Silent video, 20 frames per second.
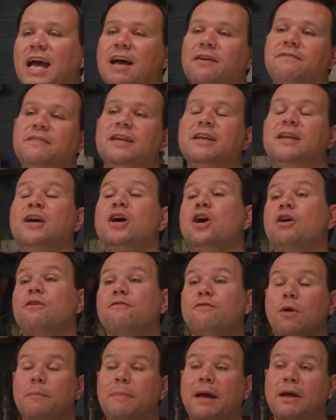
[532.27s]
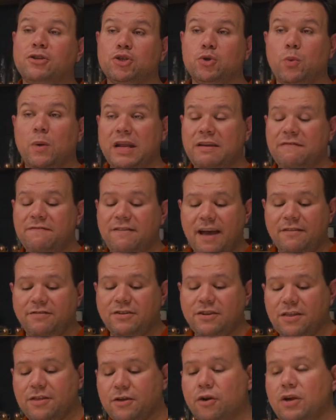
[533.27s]
oven for about
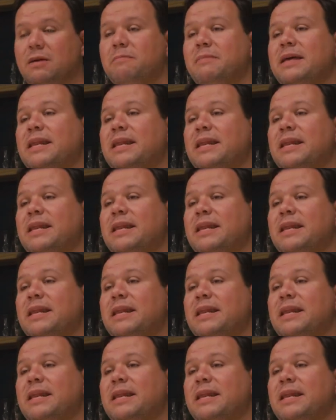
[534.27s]
25 to 30